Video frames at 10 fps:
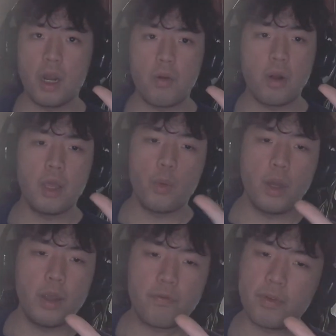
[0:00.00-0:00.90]
running
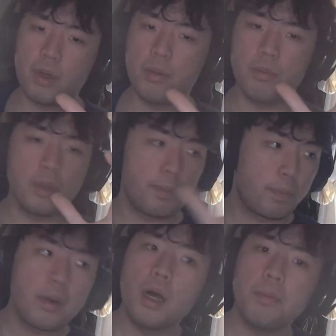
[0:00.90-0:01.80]
away from the
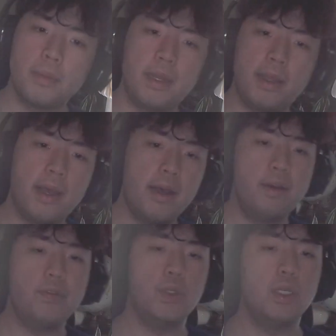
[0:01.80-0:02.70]
problem they have,